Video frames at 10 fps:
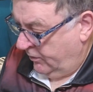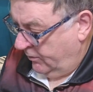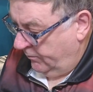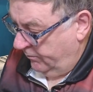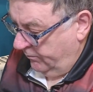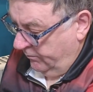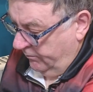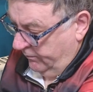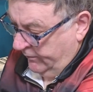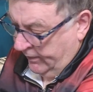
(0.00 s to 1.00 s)
So
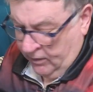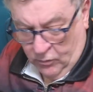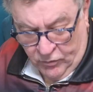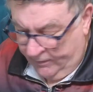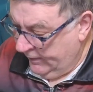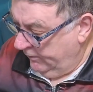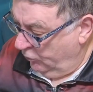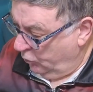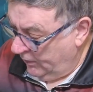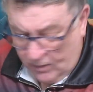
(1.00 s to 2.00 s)
that goes in
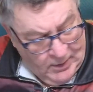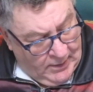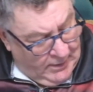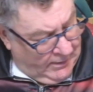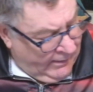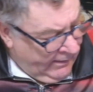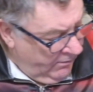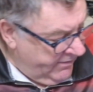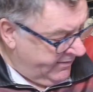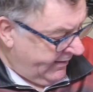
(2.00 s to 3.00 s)
there as well.
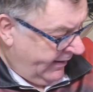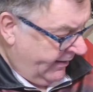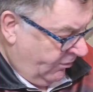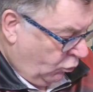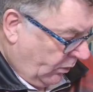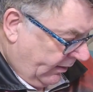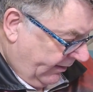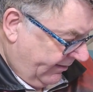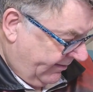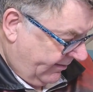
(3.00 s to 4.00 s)
Now,
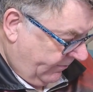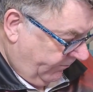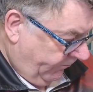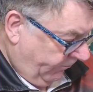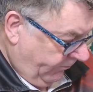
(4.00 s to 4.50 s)
size-wise,